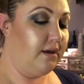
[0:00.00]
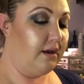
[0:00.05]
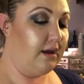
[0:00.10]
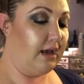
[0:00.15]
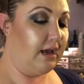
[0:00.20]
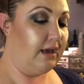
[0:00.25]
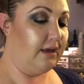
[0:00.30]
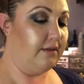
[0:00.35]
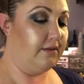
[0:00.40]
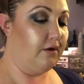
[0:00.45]

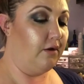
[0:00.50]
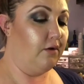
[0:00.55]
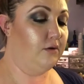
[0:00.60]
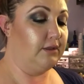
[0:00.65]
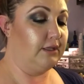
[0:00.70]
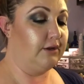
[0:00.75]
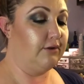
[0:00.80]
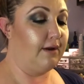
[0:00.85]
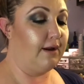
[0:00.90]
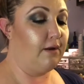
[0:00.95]
the
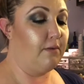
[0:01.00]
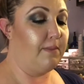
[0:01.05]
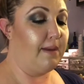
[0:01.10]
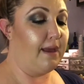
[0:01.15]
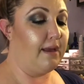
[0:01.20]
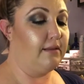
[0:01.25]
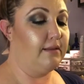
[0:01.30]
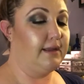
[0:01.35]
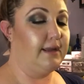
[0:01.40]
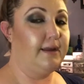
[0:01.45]
Holy Grail
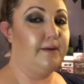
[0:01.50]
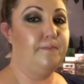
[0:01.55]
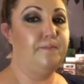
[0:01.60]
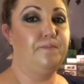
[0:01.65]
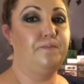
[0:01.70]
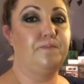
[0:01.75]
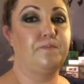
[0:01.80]
palette,